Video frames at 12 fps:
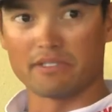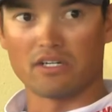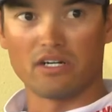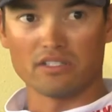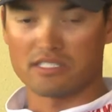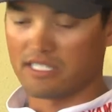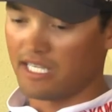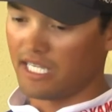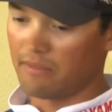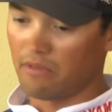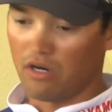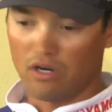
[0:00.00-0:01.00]
it all the
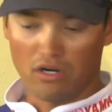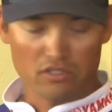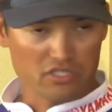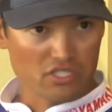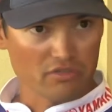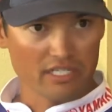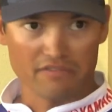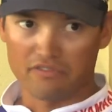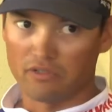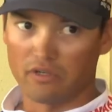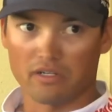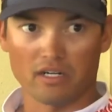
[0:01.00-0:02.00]
same, all straight
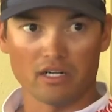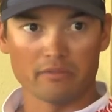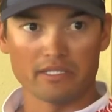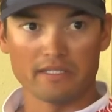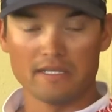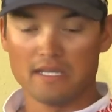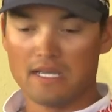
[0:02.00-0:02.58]
fluorocarbon.